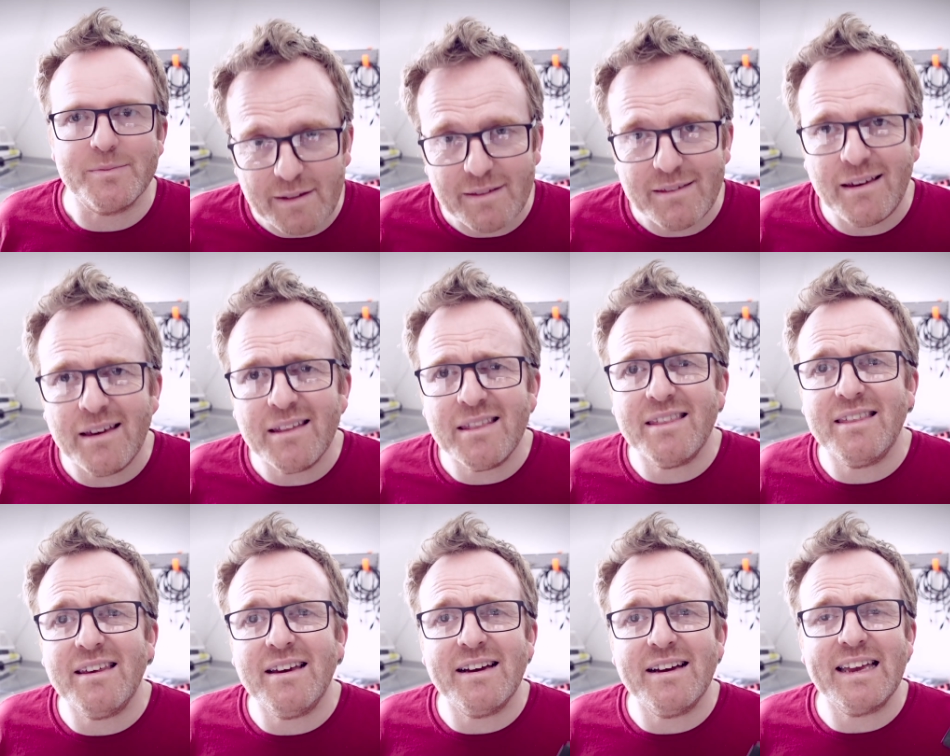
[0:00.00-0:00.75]
The other
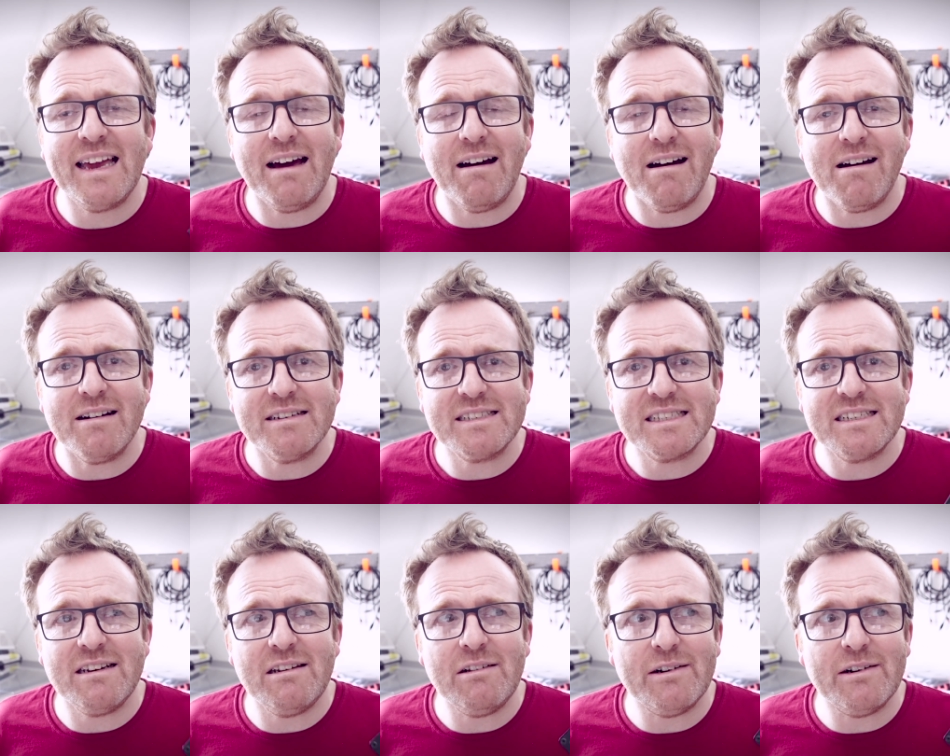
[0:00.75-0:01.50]
thing I get
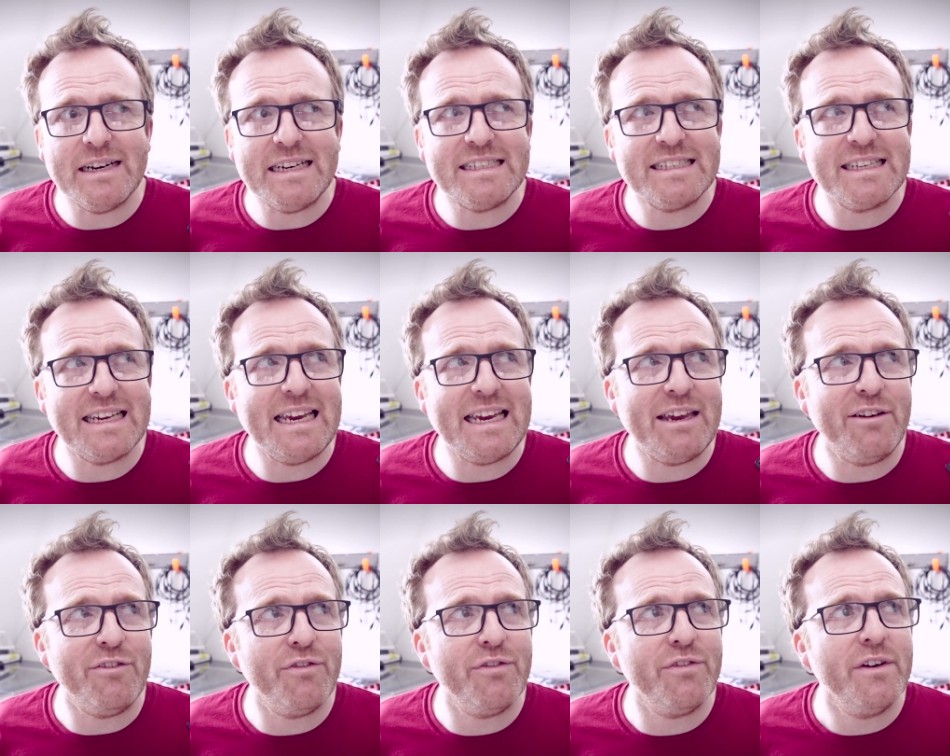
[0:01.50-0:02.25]
asked a lot is
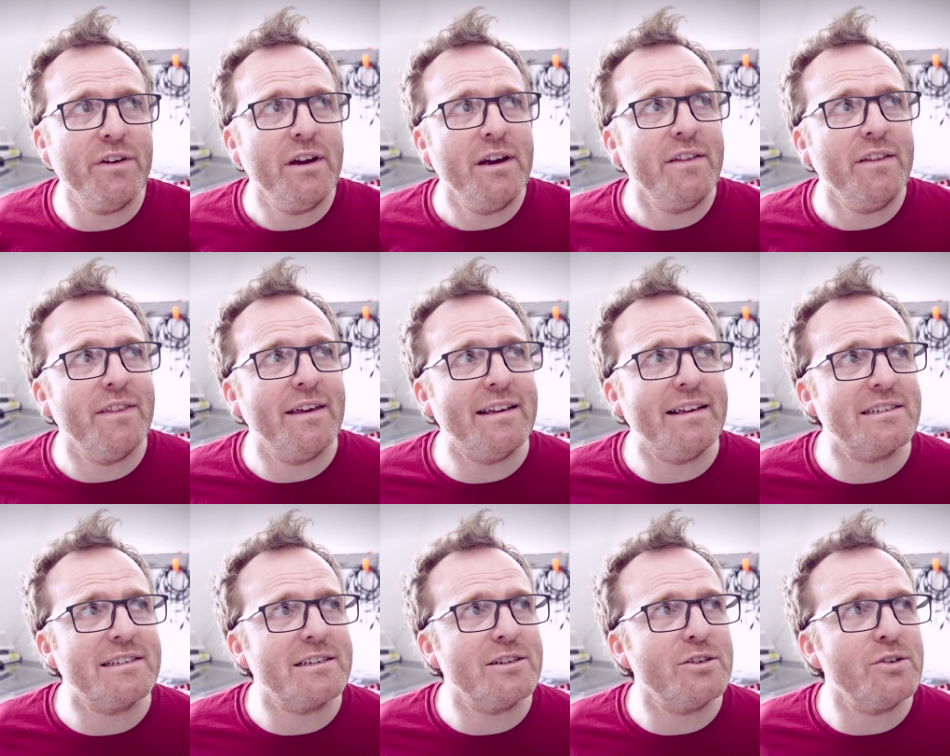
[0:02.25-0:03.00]
if
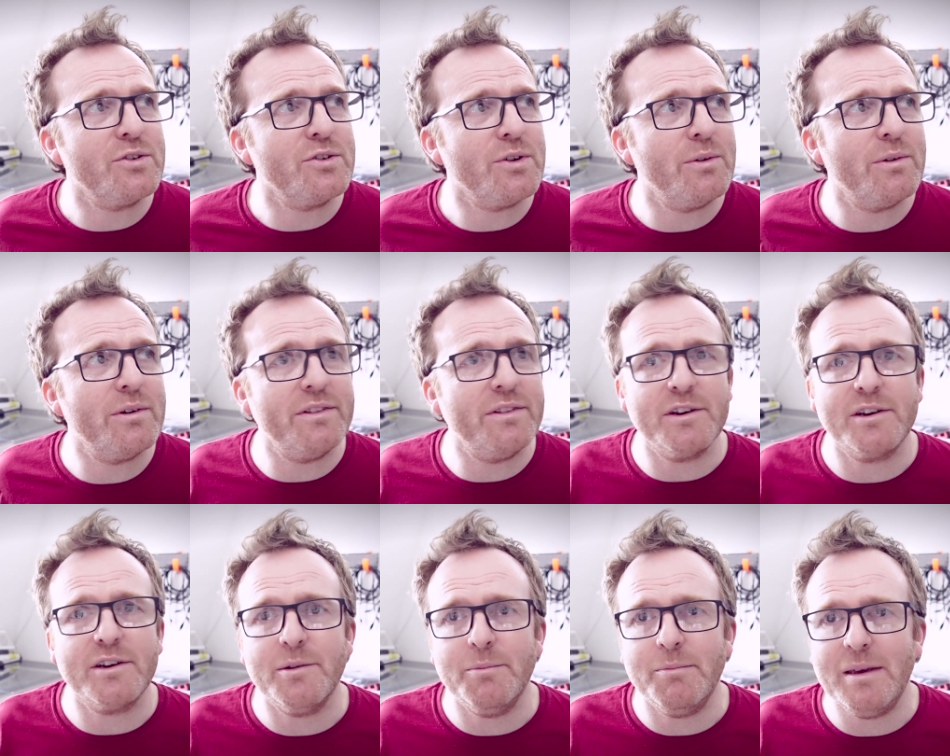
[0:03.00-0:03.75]
there's a controller
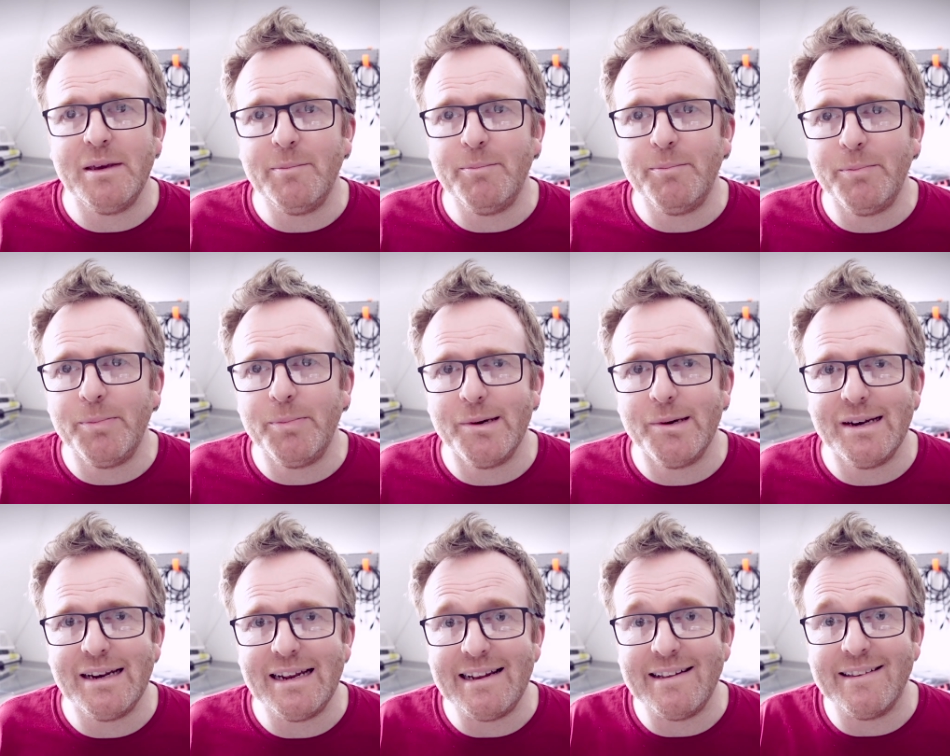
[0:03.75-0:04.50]
that can be
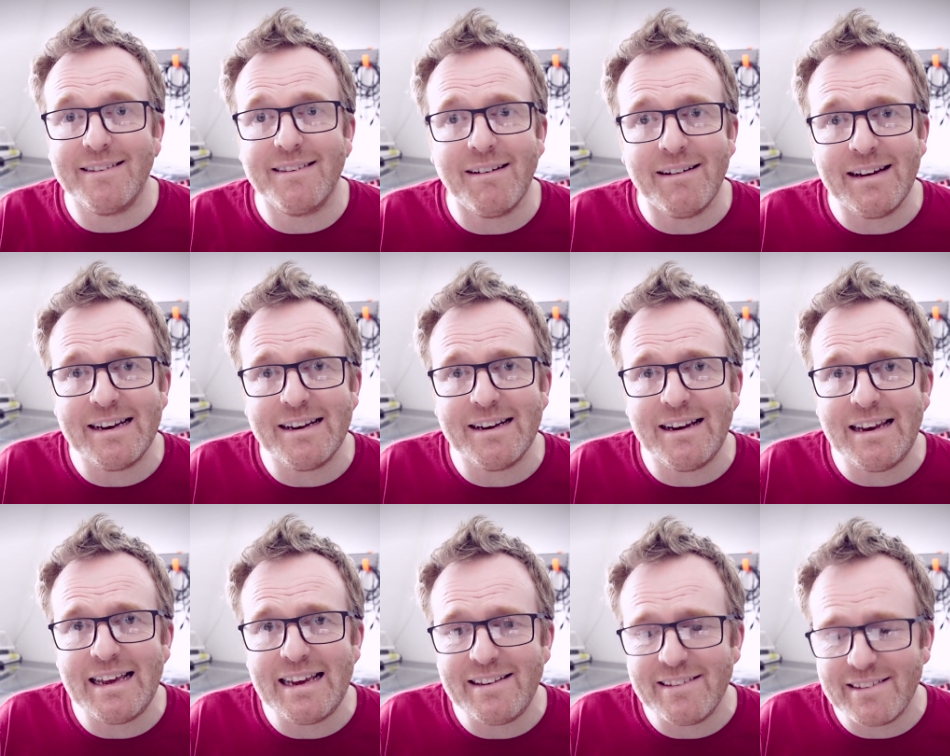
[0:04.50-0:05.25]
put inside a
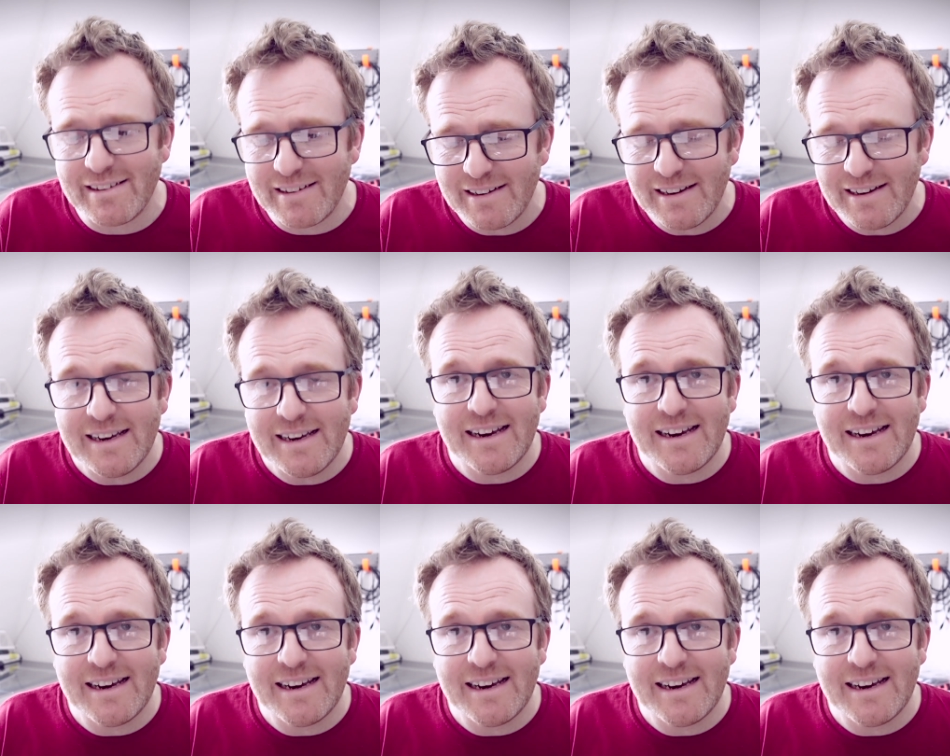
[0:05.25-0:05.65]
laser,